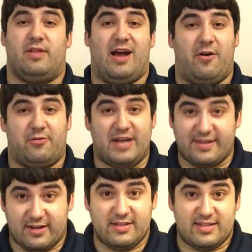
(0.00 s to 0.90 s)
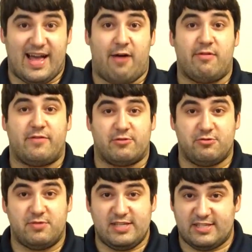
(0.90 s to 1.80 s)
Now, they're technically allowed if they're
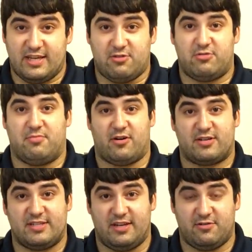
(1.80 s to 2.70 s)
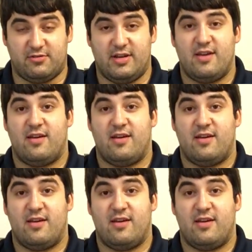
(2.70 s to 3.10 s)
truly sealed, mark sealed.